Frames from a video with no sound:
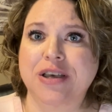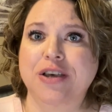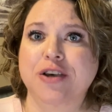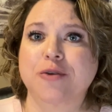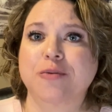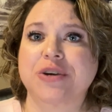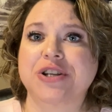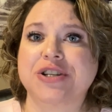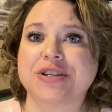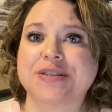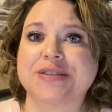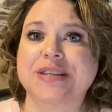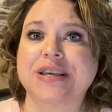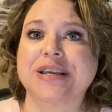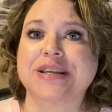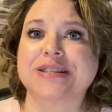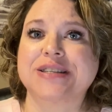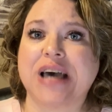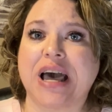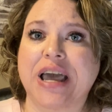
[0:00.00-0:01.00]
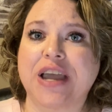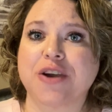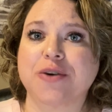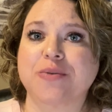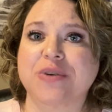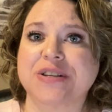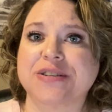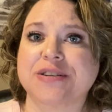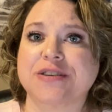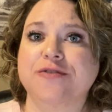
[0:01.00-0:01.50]
which is the entire
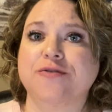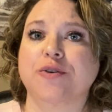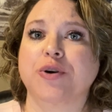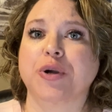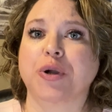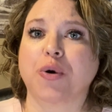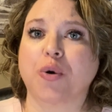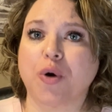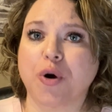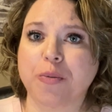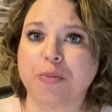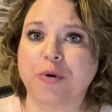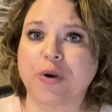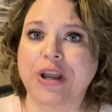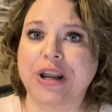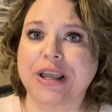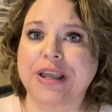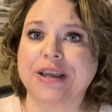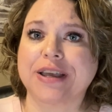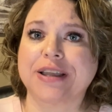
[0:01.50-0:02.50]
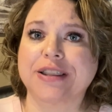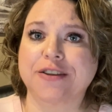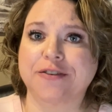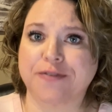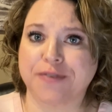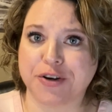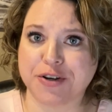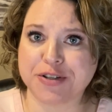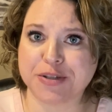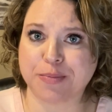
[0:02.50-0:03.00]
reason for incorporating in the
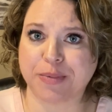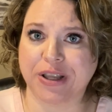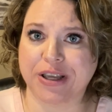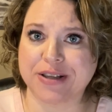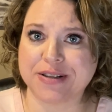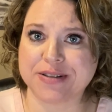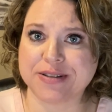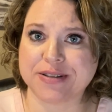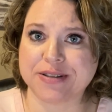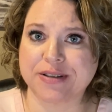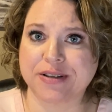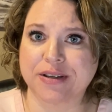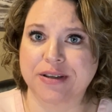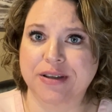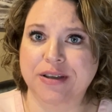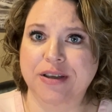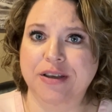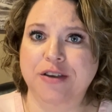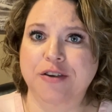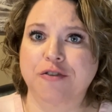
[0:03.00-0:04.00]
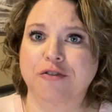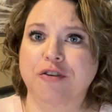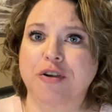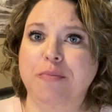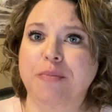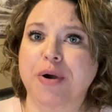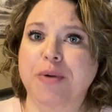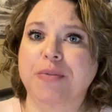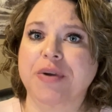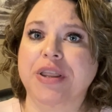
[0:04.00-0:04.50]
first place.
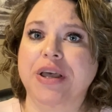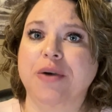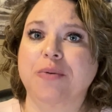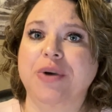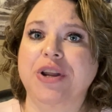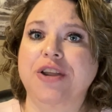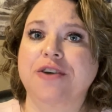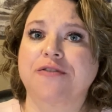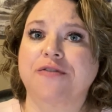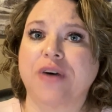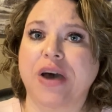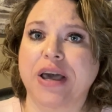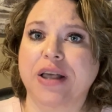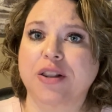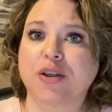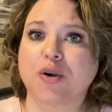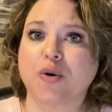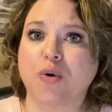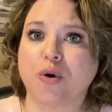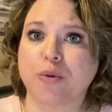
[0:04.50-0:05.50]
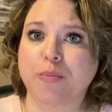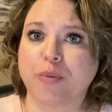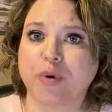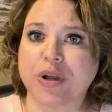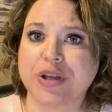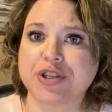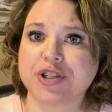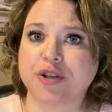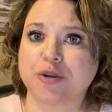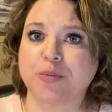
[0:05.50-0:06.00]
Remember that when you file a
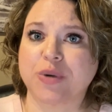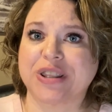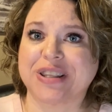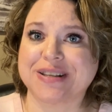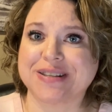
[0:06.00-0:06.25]
corporation with the